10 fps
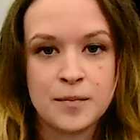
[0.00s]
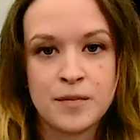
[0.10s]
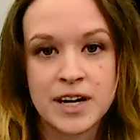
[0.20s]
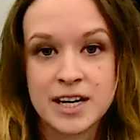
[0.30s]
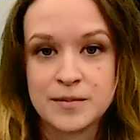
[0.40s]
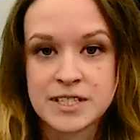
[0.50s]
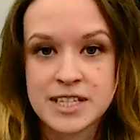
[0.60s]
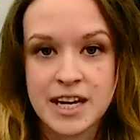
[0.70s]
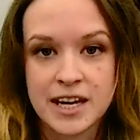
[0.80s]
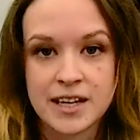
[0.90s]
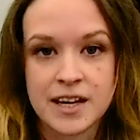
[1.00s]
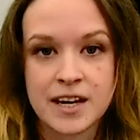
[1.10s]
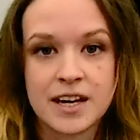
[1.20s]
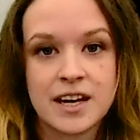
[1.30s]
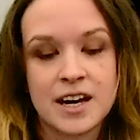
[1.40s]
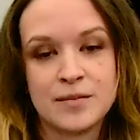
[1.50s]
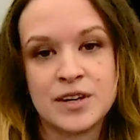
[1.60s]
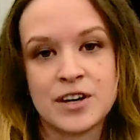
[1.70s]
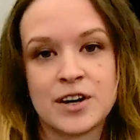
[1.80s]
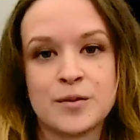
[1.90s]
My name is Kayla. I'm
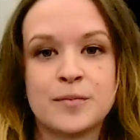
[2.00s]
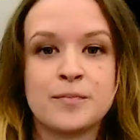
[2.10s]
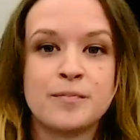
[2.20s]
here at